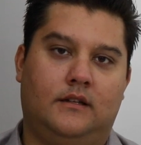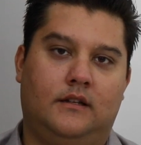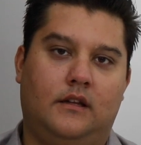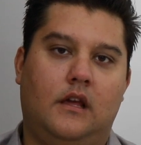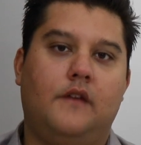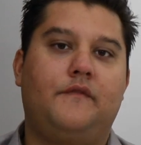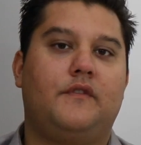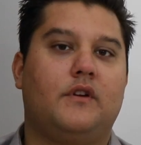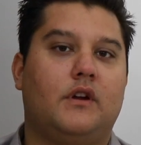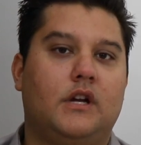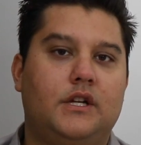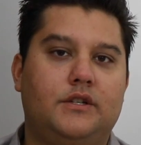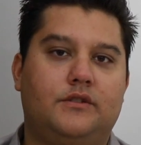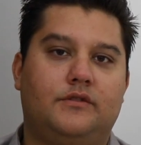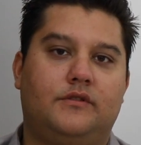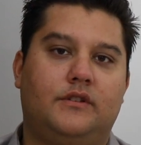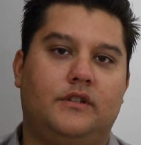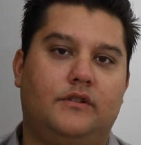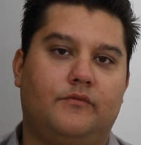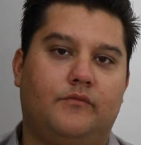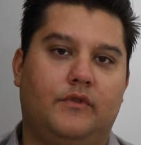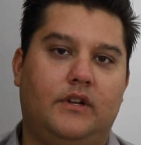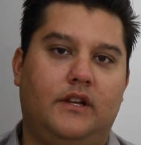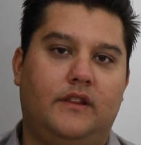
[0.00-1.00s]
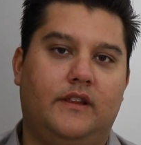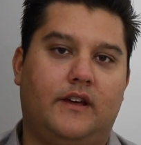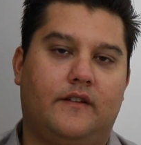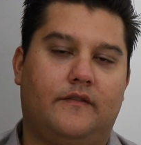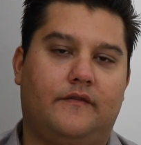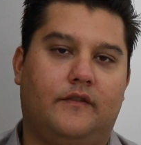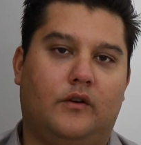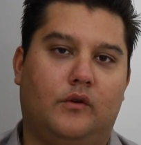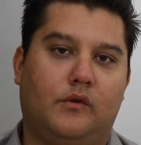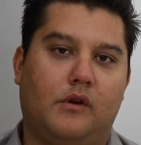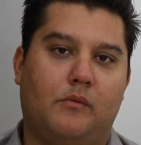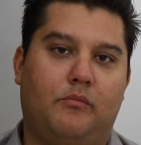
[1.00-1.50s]
If you're interested in reading that
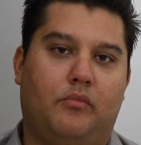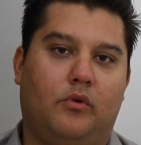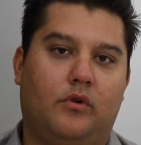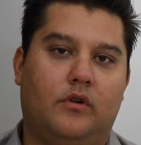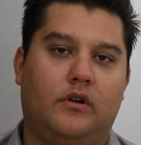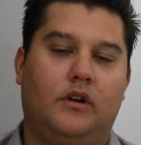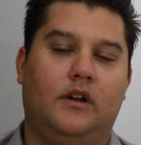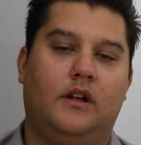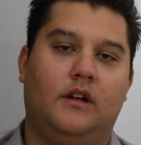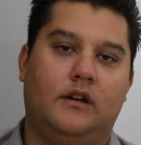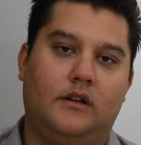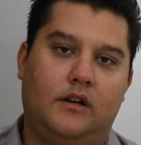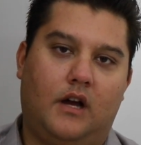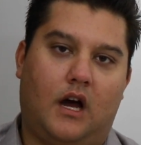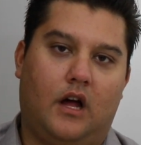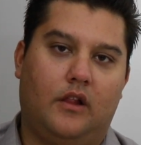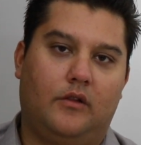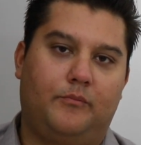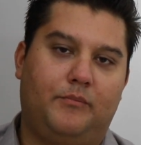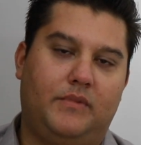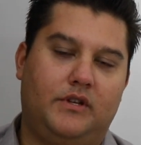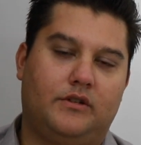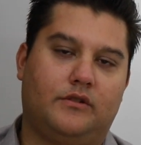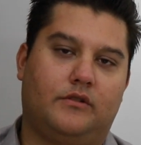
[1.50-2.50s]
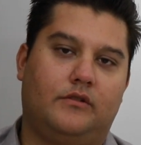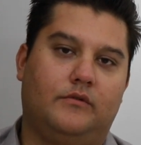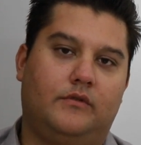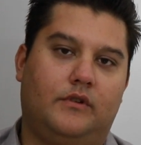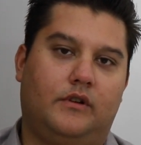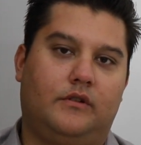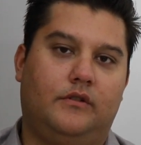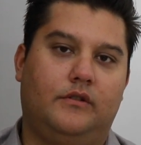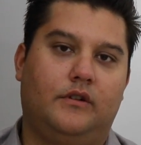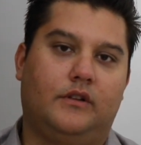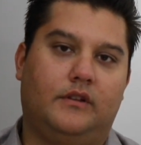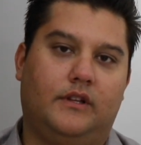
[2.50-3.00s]
full report, I'll be sure to
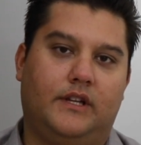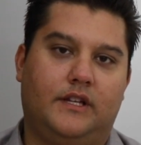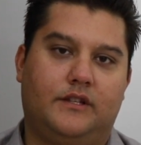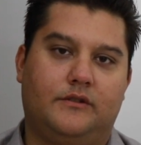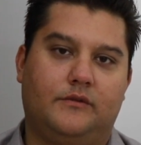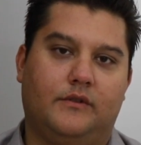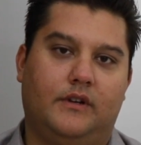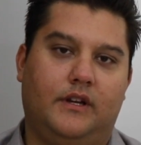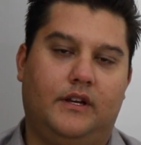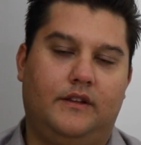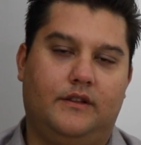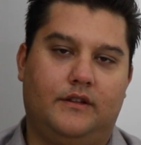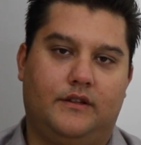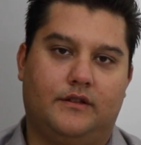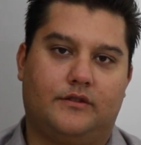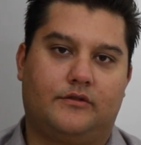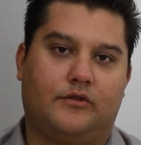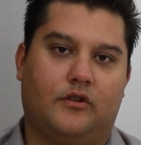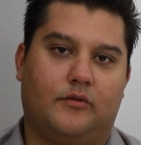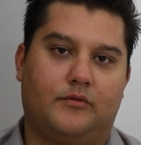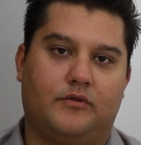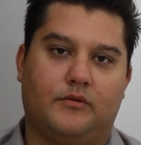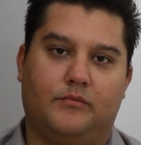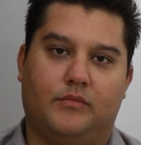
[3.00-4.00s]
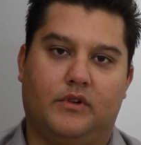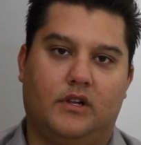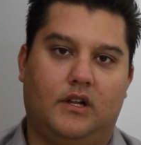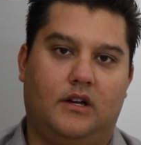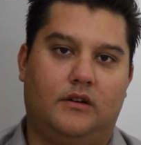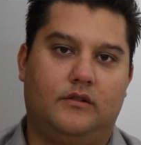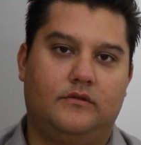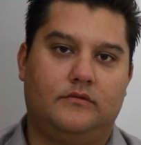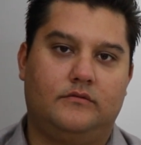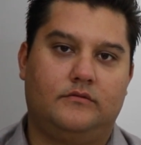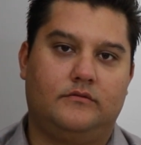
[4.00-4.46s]
include a link to it in the description below.